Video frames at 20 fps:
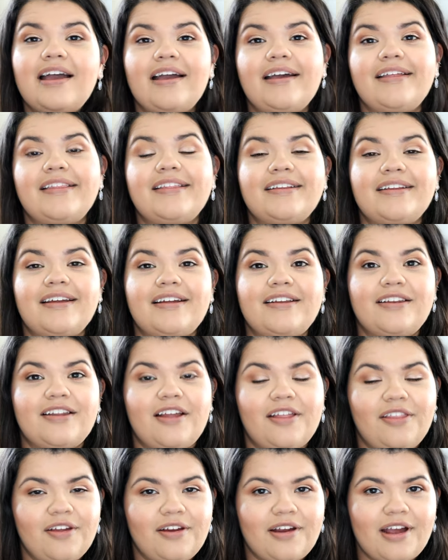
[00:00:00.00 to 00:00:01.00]
And then
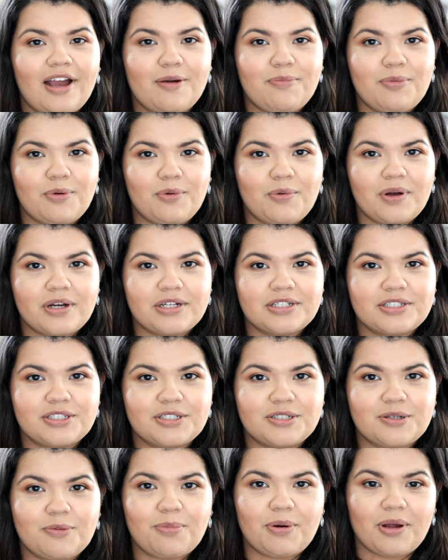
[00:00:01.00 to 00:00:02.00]
another Apple
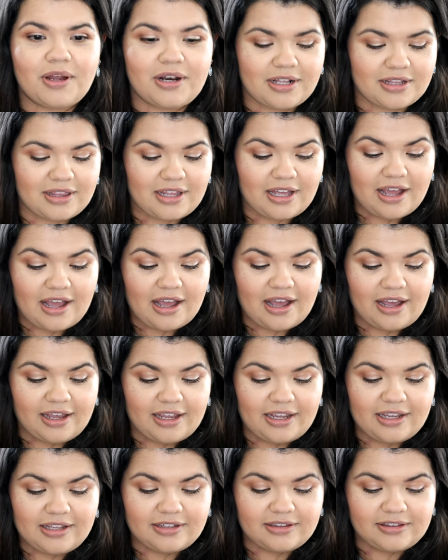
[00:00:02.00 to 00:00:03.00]
Watch product that
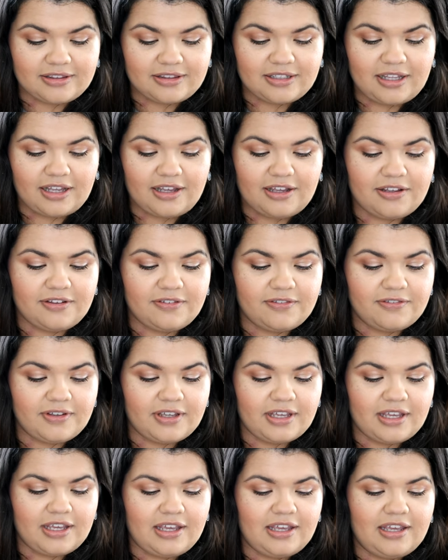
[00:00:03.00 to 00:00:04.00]
I love
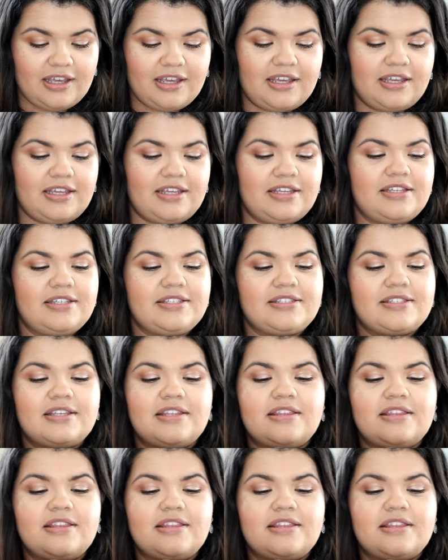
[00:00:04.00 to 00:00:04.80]
is